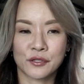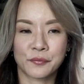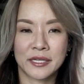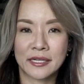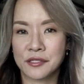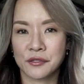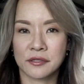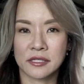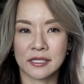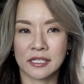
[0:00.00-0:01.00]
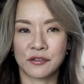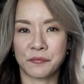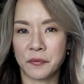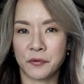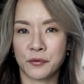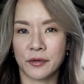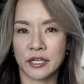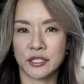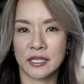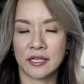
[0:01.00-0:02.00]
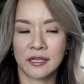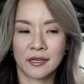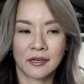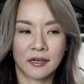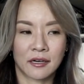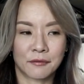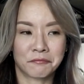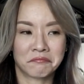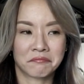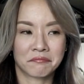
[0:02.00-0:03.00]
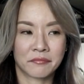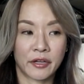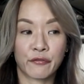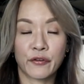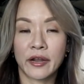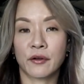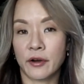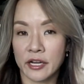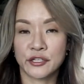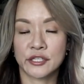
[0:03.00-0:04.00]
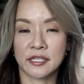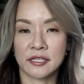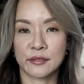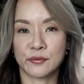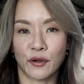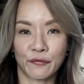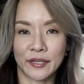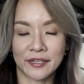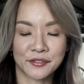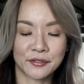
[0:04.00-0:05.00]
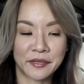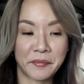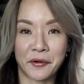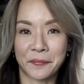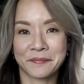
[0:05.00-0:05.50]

So it'd be nice to discuss it with people who actually have read or are interested in the same sort of thing. So let me know.